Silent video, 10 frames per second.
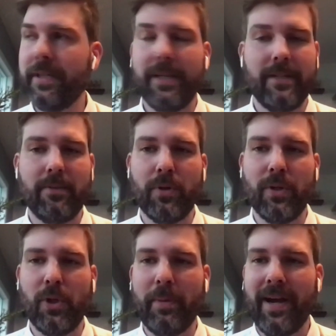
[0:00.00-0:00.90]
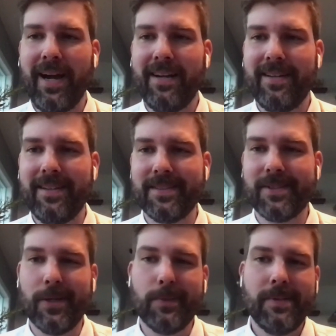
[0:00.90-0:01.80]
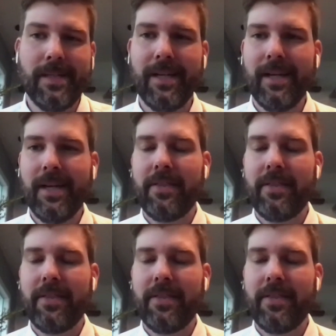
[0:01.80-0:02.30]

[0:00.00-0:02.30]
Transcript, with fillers: could get were a little bit hot, and so